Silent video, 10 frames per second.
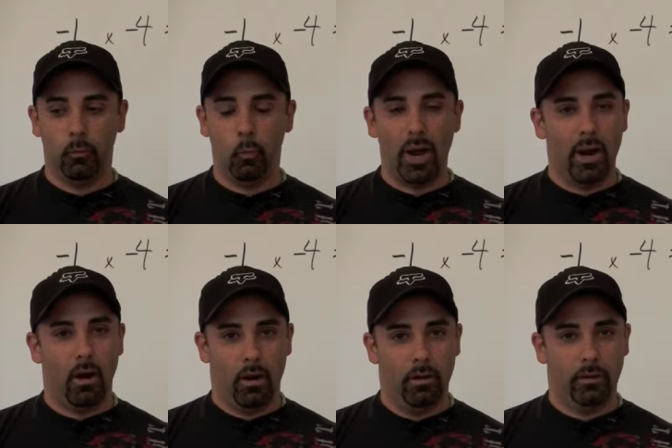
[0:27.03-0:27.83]

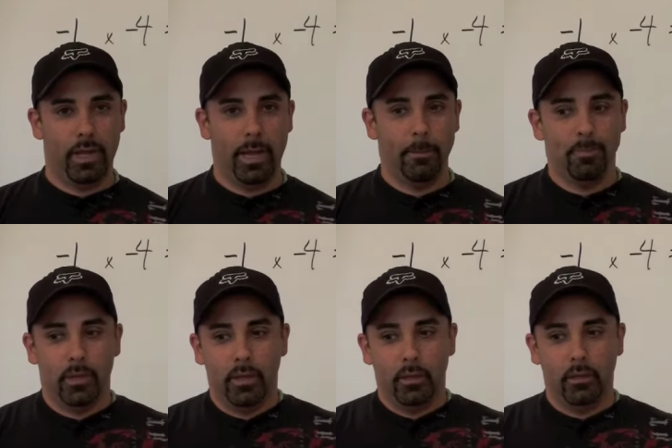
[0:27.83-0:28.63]
where, okay?
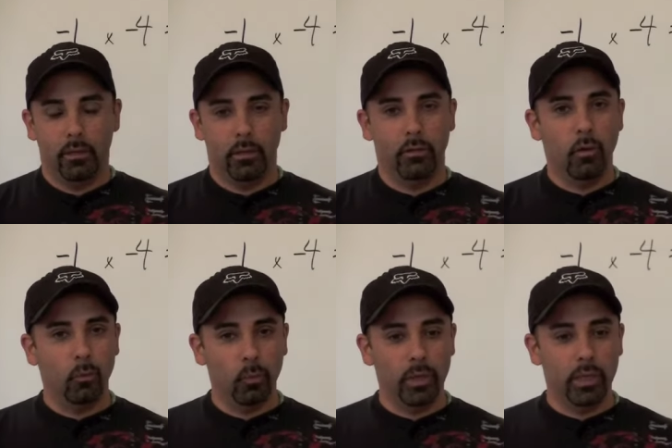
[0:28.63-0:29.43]
You
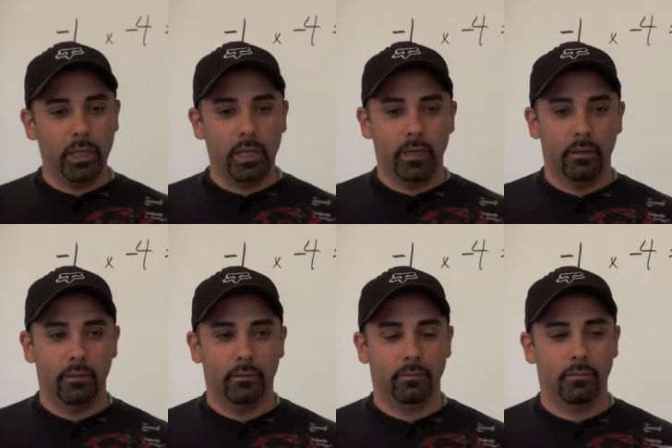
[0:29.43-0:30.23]
don't really,
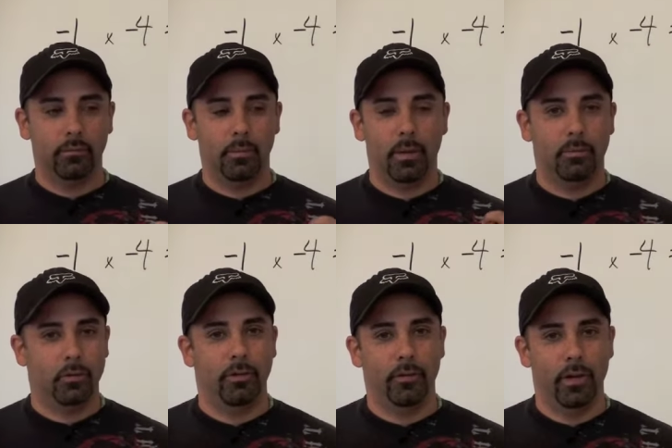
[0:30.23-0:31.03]
I'm trying
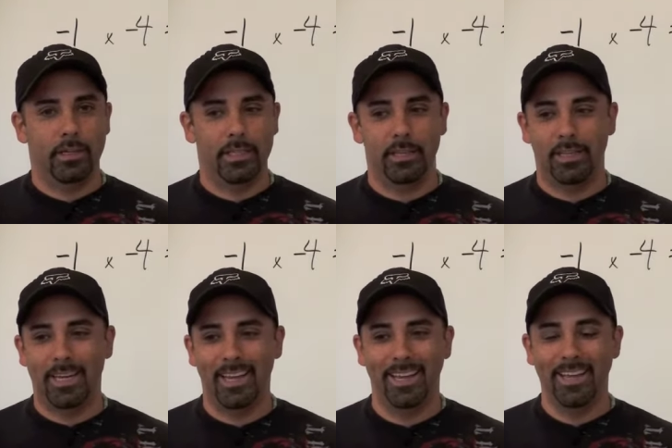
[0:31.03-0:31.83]
to figure out how to say this.